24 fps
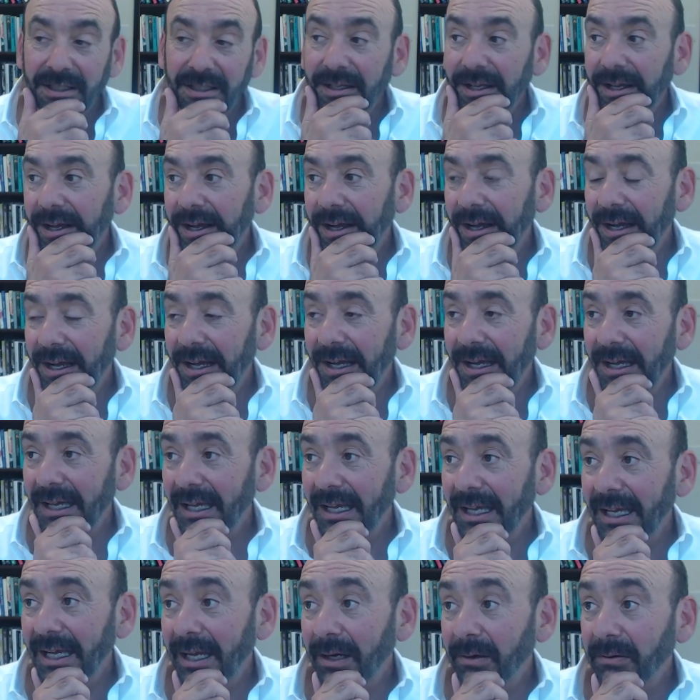Uh,
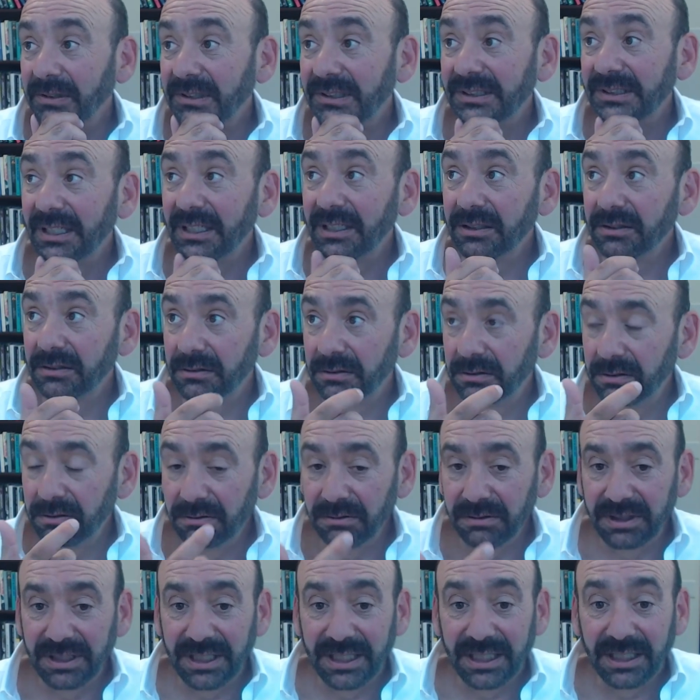I would say
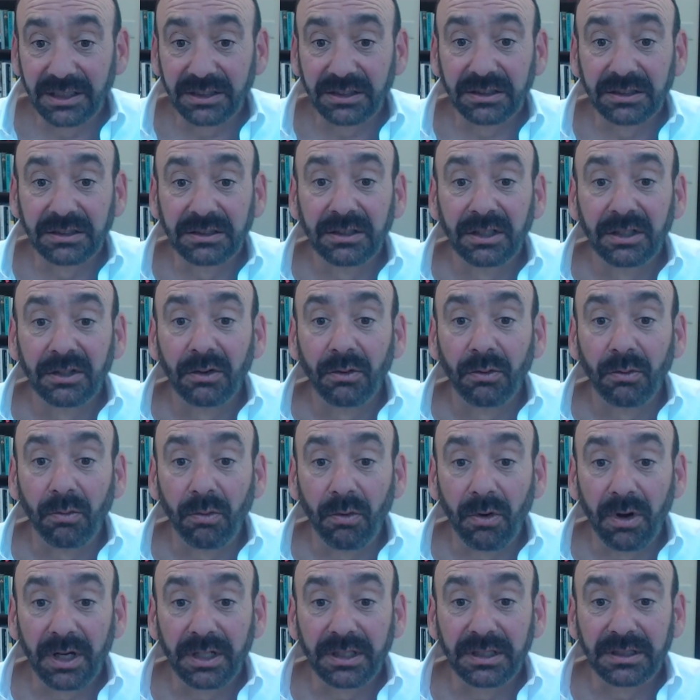two things.
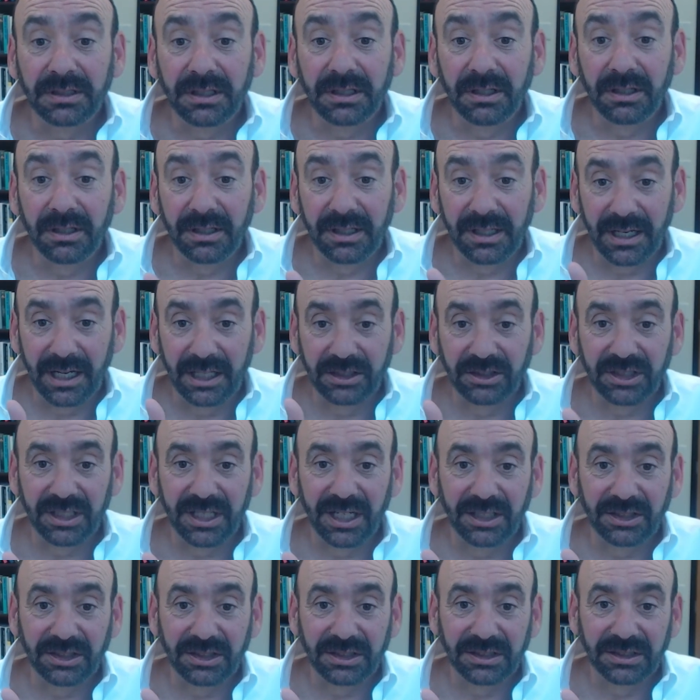One,
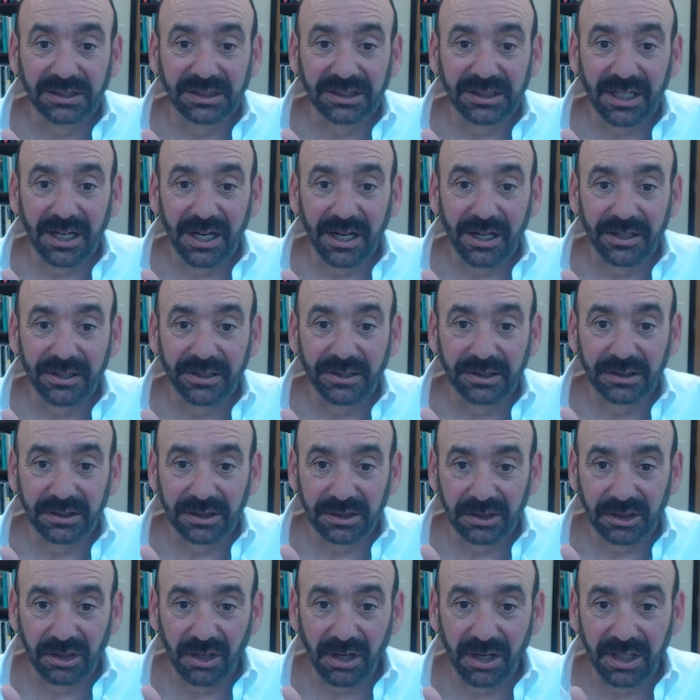education scholars
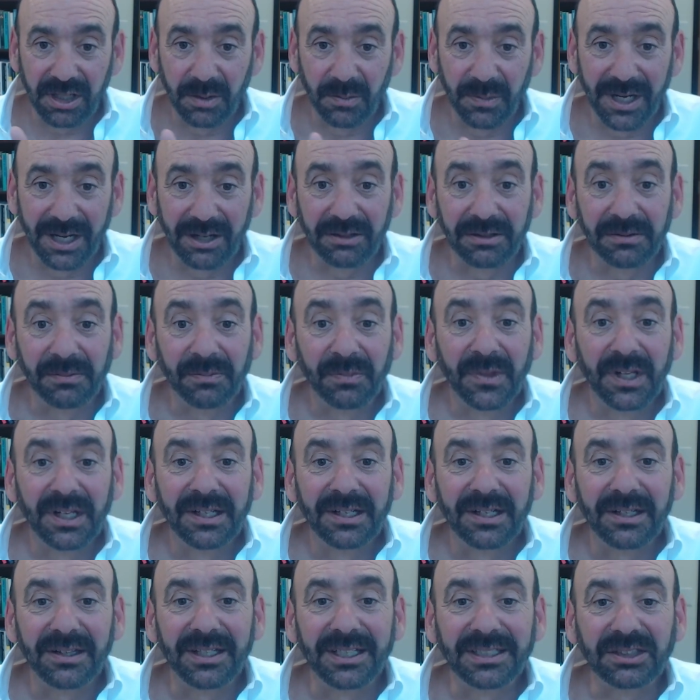talk about
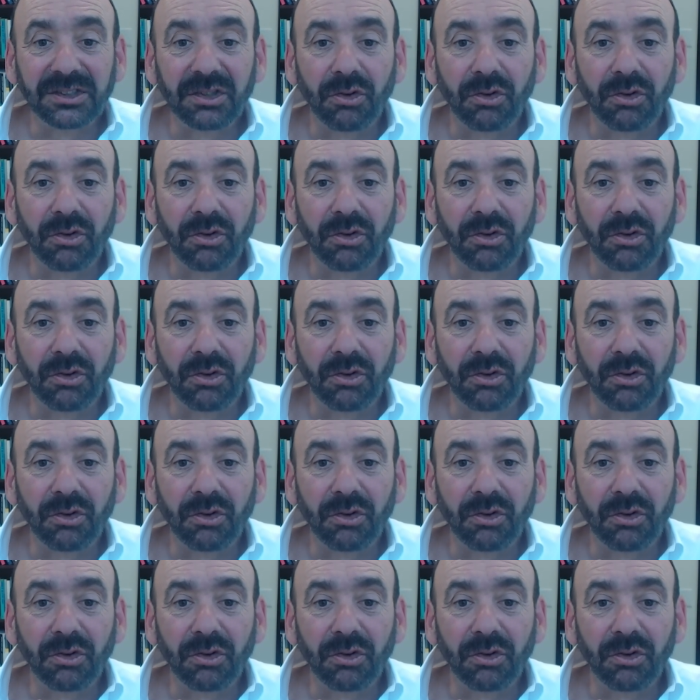this